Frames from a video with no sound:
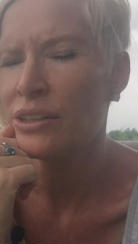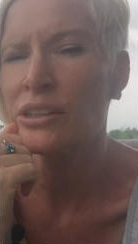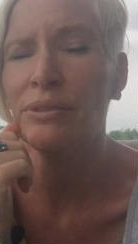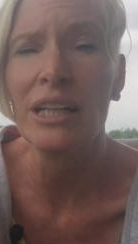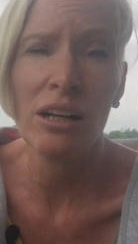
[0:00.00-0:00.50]
So
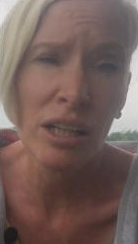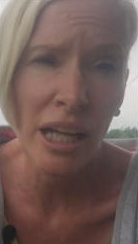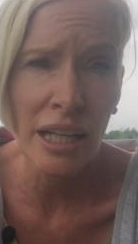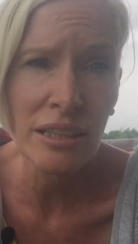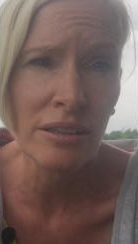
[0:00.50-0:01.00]
I'm like,
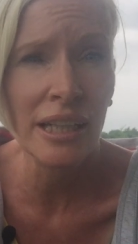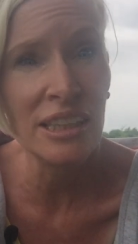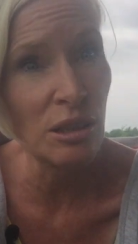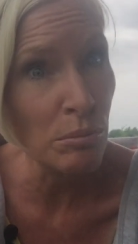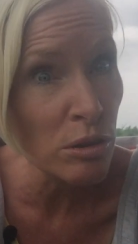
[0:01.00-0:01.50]
okay, so I
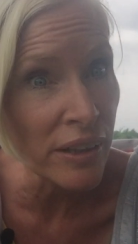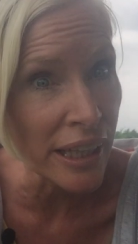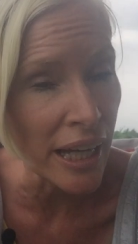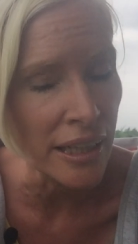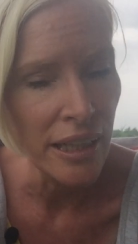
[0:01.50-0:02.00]
guess I'll move again.